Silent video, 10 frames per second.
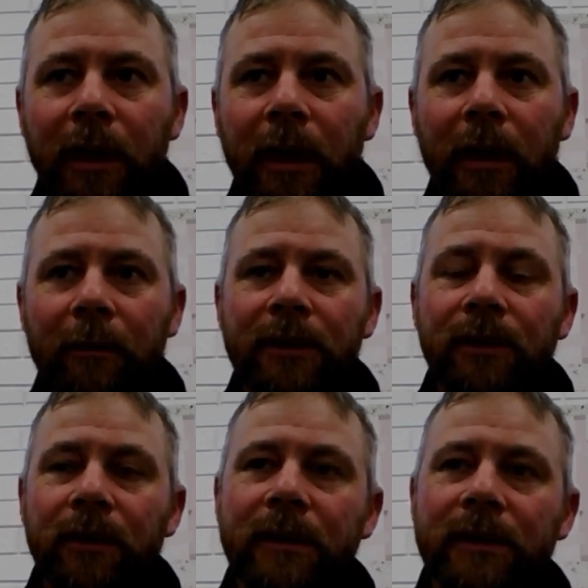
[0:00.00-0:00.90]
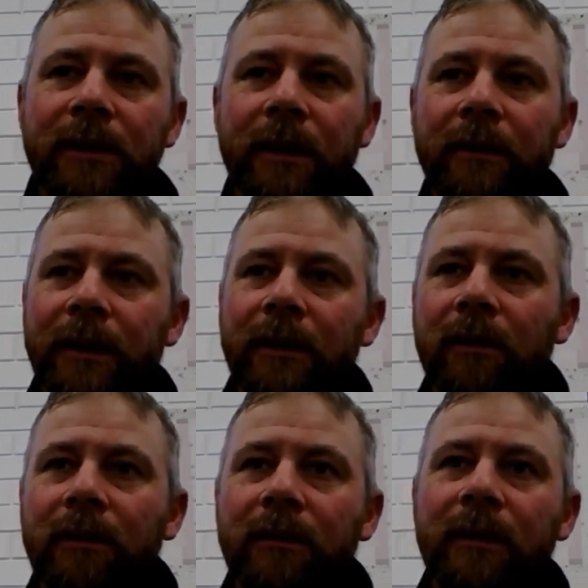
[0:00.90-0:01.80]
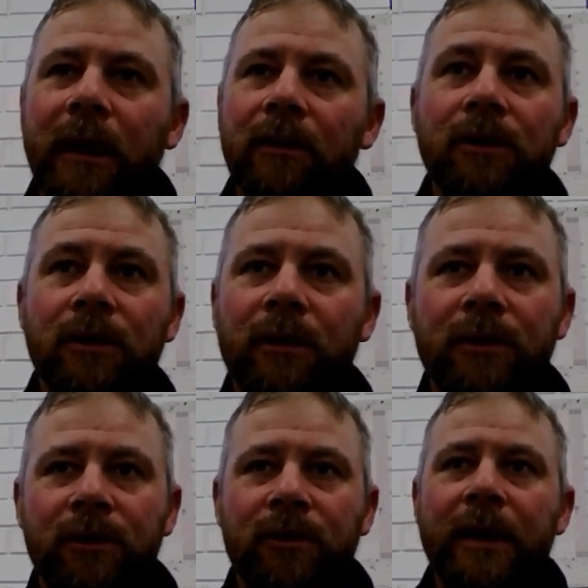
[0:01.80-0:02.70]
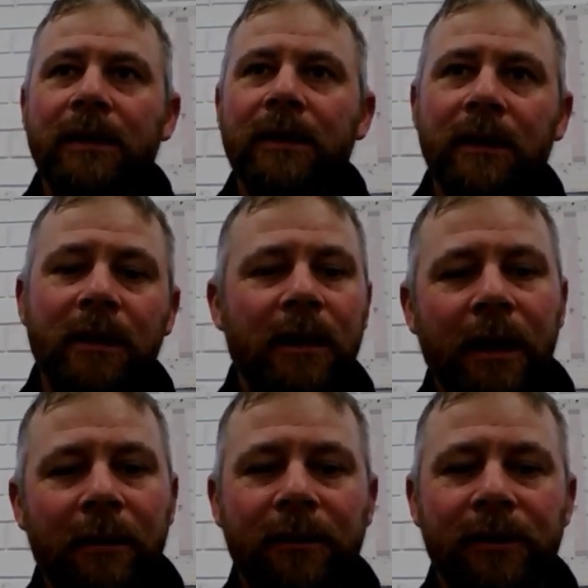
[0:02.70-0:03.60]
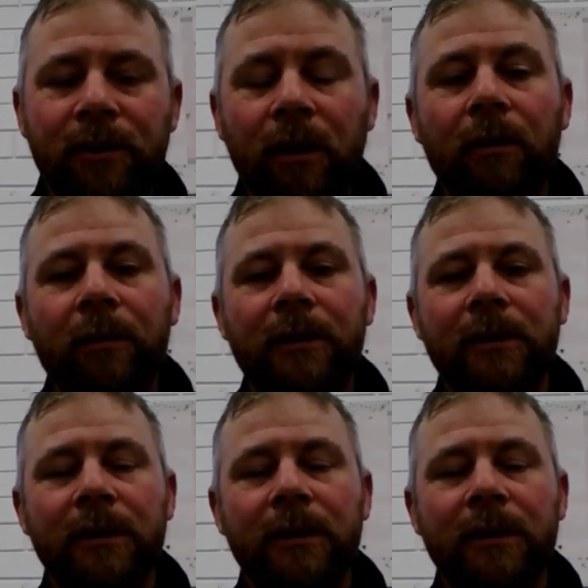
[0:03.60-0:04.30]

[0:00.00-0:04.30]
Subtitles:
It's not necessarily they'll lose concentration and then you have to stop.